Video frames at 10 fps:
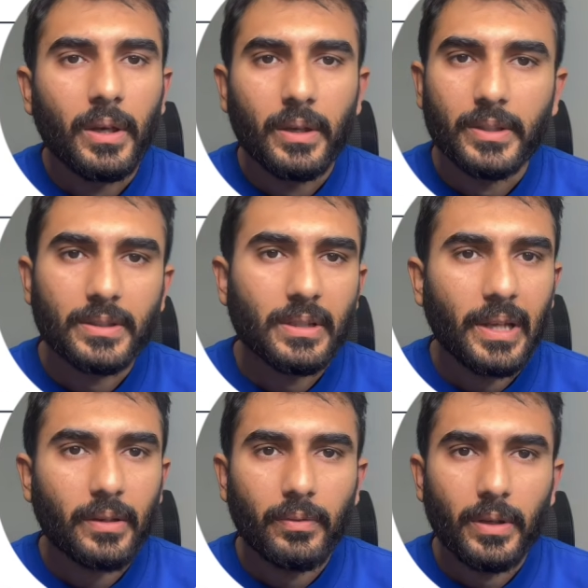And just
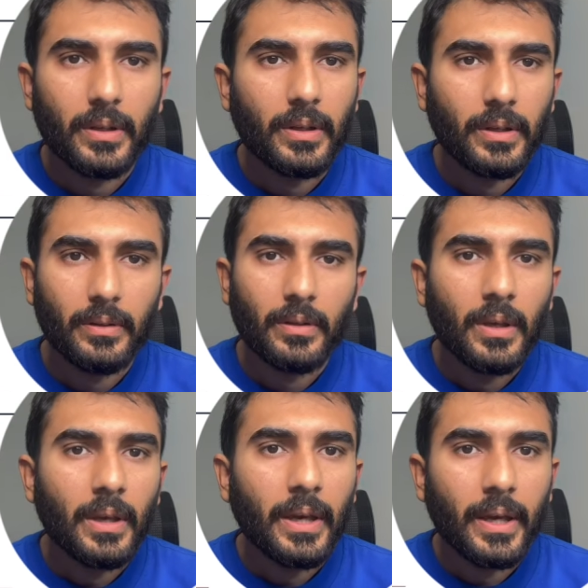select whether it is
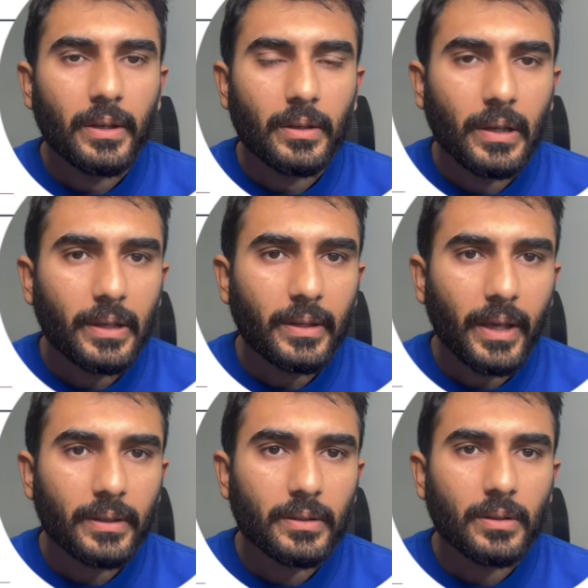and click
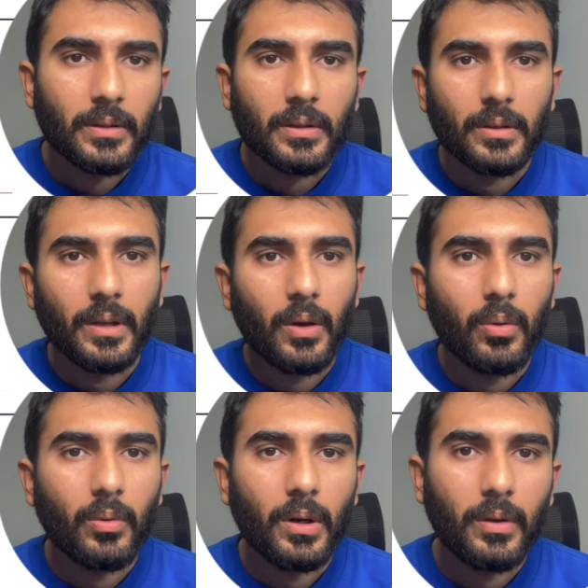next.
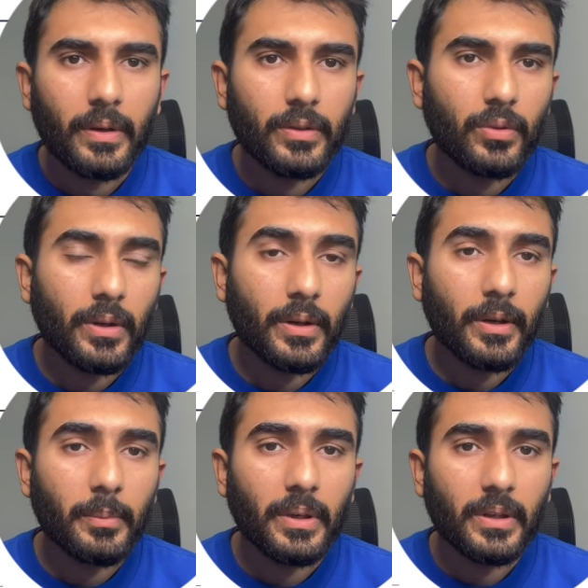Now, what is your current
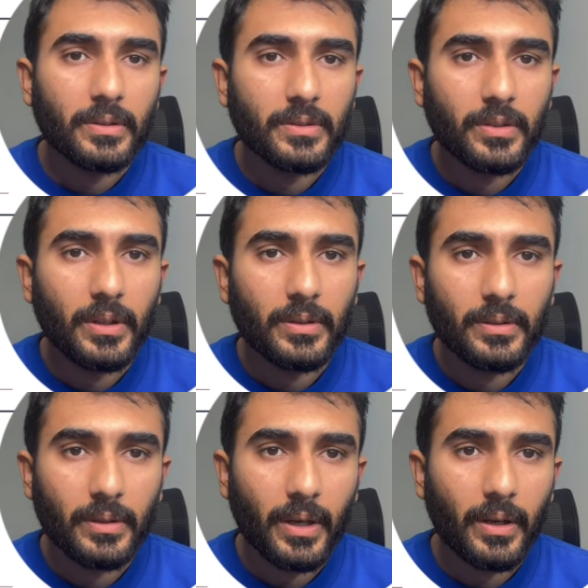immigration status
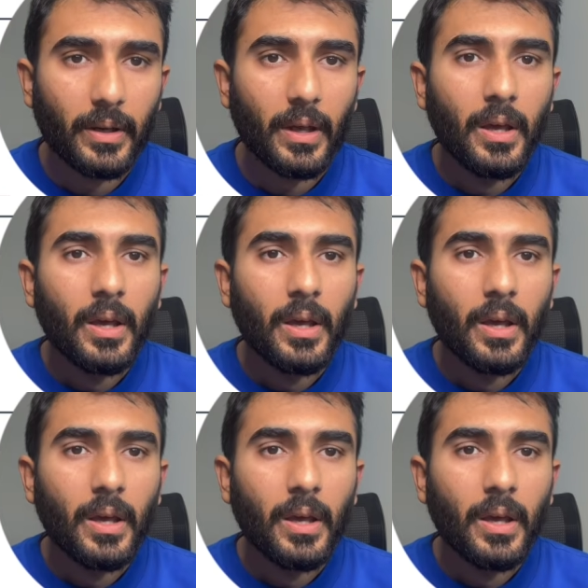in Canada?